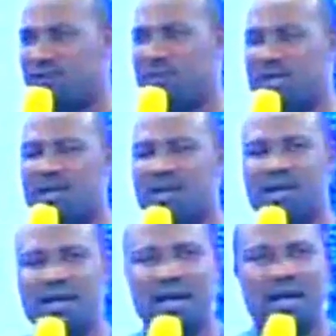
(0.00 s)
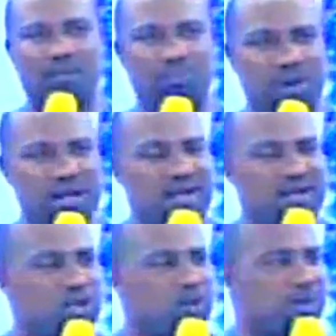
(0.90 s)
to the family. I pray that
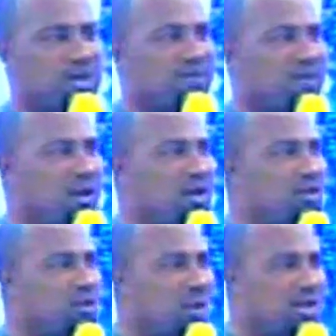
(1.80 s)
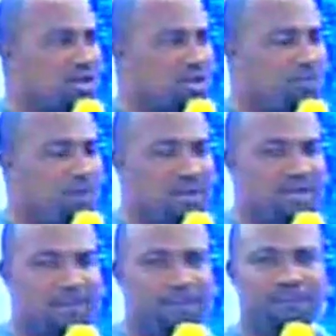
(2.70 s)
the Spirit of God dwells upon
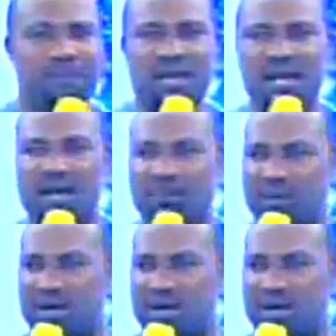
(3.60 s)
them. I